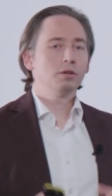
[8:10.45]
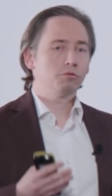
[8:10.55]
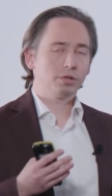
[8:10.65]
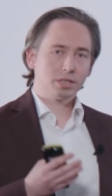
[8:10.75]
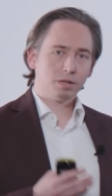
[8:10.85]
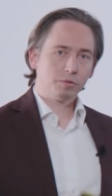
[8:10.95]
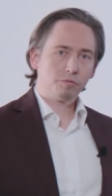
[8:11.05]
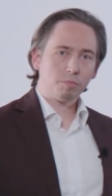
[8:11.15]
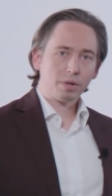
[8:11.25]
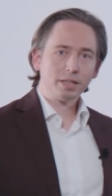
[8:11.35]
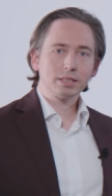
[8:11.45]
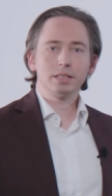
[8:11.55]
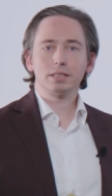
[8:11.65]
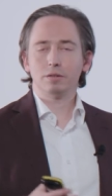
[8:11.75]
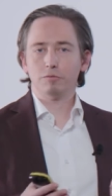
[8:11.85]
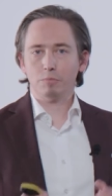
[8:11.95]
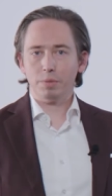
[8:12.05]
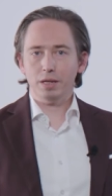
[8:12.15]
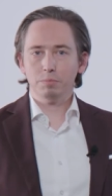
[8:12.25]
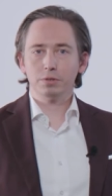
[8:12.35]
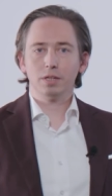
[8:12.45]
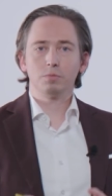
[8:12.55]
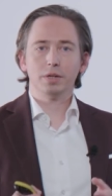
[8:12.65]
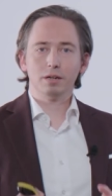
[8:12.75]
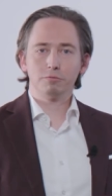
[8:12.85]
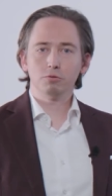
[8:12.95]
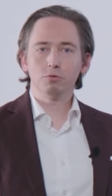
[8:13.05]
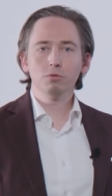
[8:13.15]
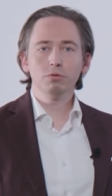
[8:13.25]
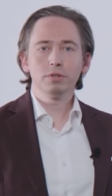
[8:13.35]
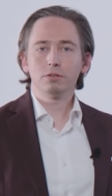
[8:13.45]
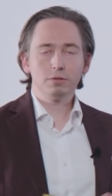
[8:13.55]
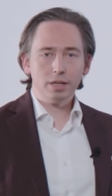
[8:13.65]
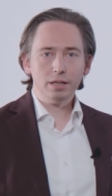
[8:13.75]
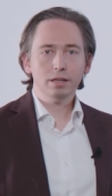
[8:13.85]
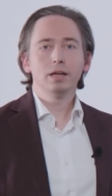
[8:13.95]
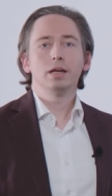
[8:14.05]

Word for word: for example, for plastics and for paper that we have to do today,